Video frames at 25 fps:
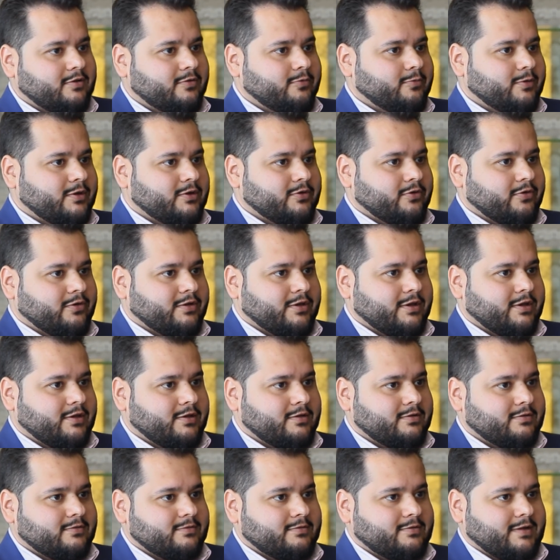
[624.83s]
we're
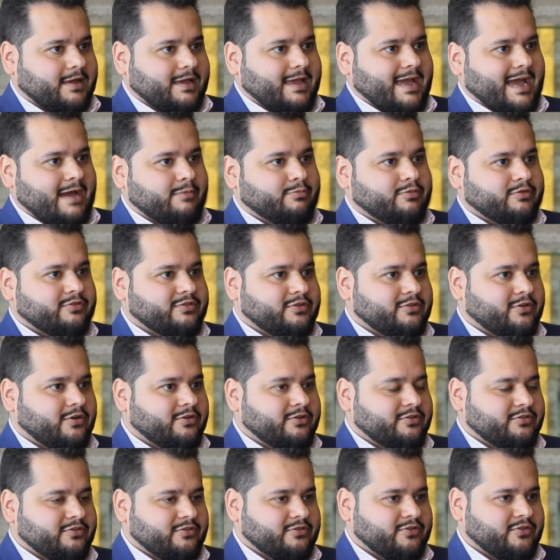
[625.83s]
talking like apples and
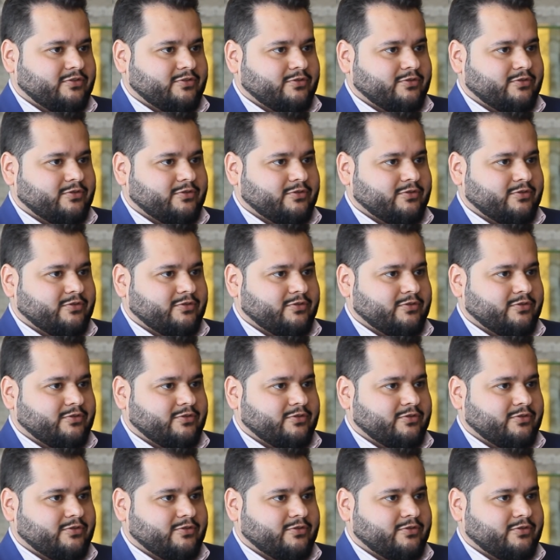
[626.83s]
oranges.